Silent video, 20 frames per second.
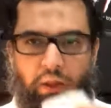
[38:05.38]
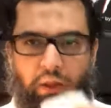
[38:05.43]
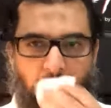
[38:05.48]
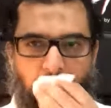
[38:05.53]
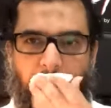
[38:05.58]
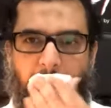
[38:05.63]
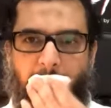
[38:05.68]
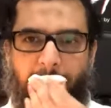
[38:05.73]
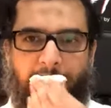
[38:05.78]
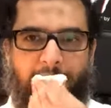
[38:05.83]

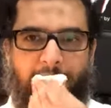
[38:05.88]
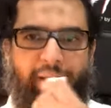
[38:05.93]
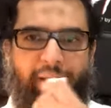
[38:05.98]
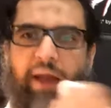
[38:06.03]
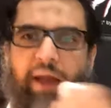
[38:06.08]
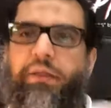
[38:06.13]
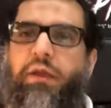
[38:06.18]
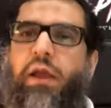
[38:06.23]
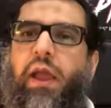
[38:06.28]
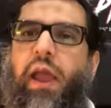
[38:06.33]
On the
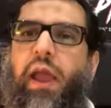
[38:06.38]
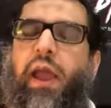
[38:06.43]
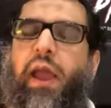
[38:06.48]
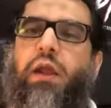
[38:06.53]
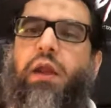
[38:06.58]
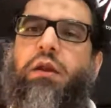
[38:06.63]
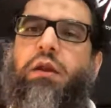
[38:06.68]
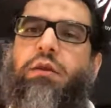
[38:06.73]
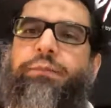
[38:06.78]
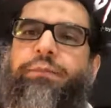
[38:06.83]
other
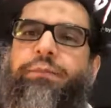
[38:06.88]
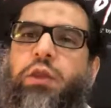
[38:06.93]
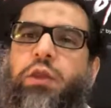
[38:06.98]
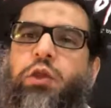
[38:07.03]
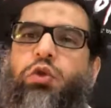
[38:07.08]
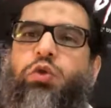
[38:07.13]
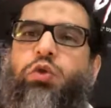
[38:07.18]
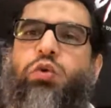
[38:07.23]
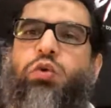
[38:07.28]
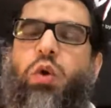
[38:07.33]
hand,
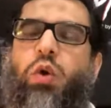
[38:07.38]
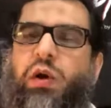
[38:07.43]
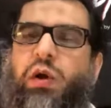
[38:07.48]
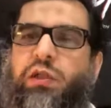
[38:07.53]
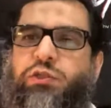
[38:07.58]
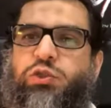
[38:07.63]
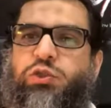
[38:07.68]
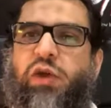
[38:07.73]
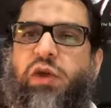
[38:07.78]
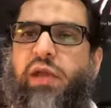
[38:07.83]
you
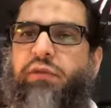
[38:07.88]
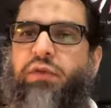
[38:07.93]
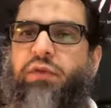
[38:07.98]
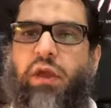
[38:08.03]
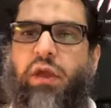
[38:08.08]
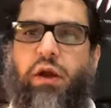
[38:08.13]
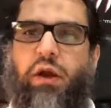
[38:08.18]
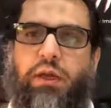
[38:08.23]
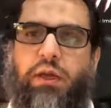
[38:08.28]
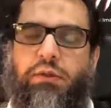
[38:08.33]
also have
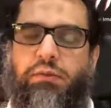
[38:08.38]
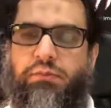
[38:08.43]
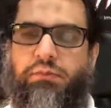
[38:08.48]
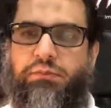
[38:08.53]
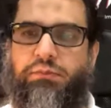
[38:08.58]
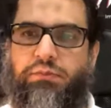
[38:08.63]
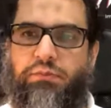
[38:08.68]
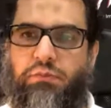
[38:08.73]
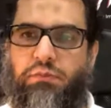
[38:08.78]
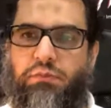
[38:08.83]
Iran.
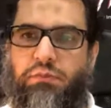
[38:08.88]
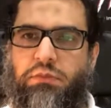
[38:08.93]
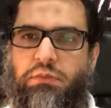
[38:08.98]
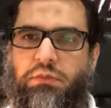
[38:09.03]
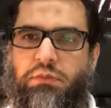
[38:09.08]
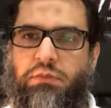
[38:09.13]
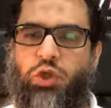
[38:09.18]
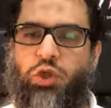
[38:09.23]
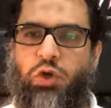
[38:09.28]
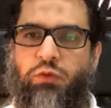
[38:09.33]

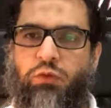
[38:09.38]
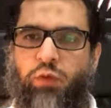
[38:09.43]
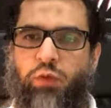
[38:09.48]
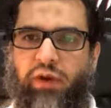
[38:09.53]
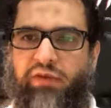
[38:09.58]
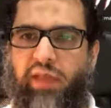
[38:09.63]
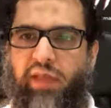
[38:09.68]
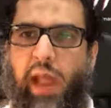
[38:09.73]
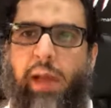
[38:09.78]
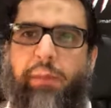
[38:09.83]
So what is
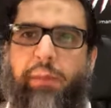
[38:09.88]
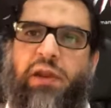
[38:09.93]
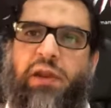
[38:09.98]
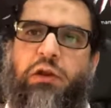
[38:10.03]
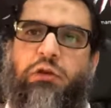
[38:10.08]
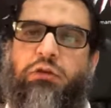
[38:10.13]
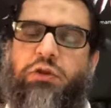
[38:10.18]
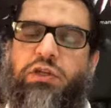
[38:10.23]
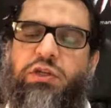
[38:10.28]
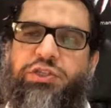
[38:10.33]
happening
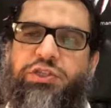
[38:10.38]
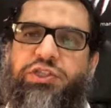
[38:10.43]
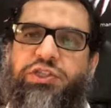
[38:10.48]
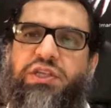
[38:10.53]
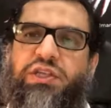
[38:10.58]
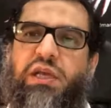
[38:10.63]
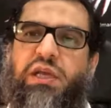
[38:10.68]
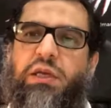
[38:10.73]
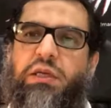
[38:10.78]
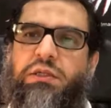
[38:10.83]
to the
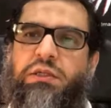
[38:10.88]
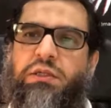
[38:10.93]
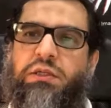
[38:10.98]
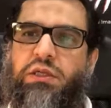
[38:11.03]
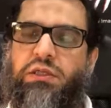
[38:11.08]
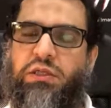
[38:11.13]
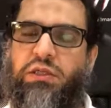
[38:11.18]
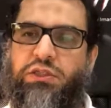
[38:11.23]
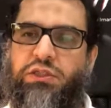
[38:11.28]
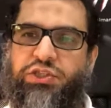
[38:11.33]
Shia, the
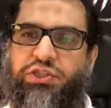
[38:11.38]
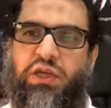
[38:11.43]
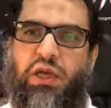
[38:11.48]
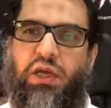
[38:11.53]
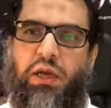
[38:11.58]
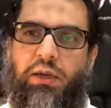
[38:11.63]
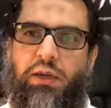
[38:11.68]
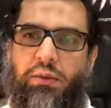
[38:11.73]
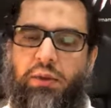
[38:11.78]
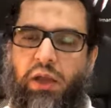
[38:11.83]

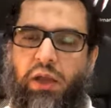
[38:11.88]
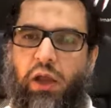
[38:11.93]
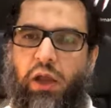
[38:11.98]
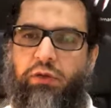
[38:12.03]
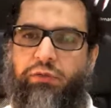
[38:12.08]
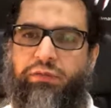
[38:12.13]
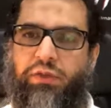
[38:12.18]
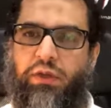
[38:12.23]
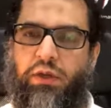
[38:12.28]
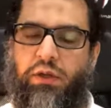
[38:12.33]
Shia kind
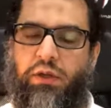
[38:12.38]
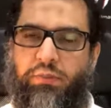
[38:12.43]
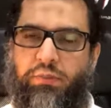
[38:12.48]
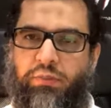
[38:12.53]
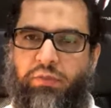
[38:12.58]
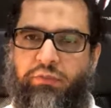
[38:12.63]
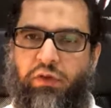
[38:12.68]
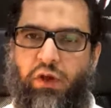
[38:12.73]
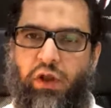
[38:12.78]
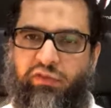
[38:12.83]
of the
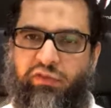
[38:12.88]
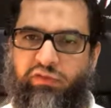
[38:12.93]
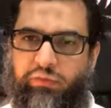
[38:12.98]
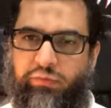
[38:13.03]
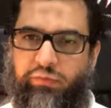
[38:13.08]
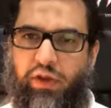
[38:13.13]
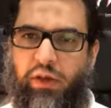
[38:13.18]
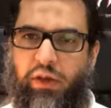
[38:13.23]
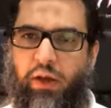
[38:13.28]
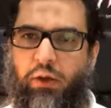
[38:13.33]

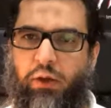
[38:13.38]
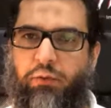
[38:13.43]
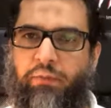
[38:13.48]
philosophy now?